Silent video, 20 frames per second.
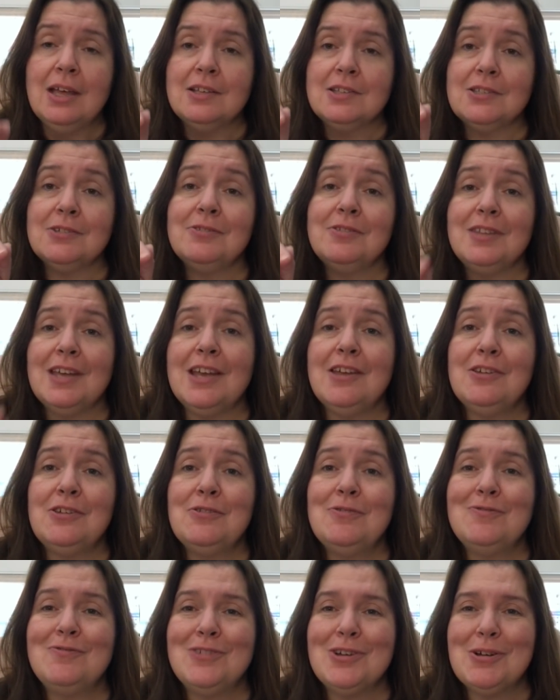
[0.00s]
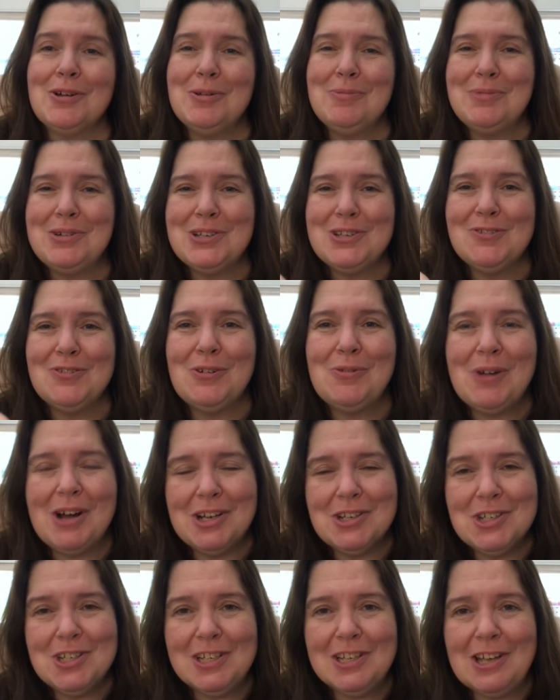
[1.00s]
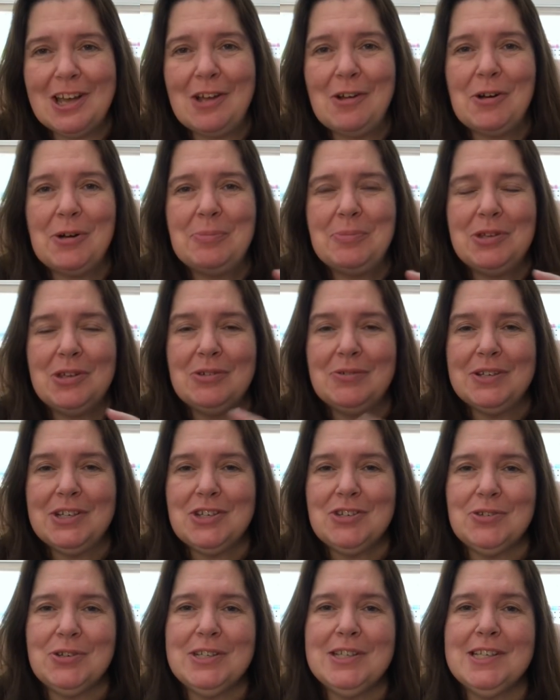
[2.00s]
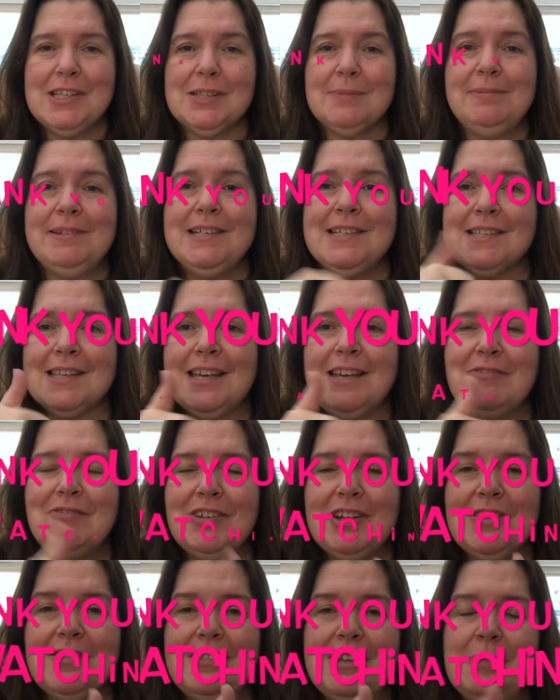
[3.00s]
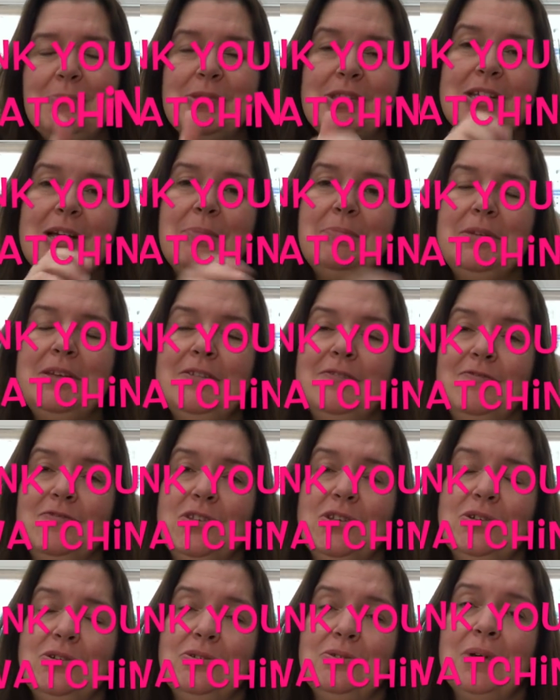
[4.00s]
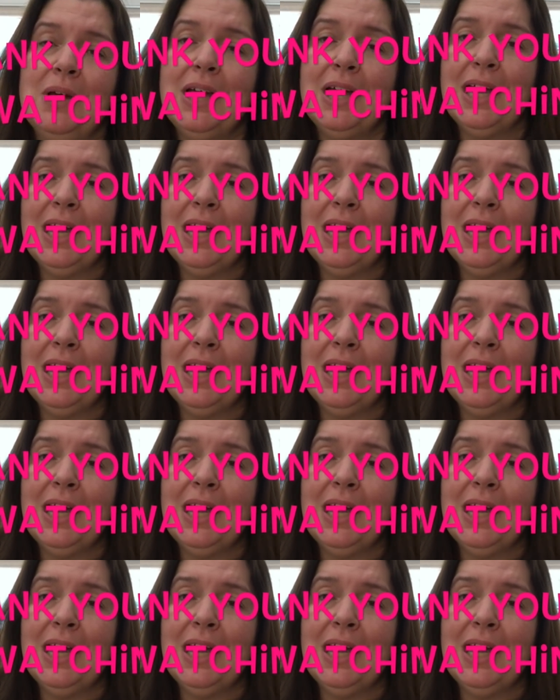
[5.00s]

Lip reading: So thank you very much for watching. I hope you enjoyed this. Please give it a thumbs up if you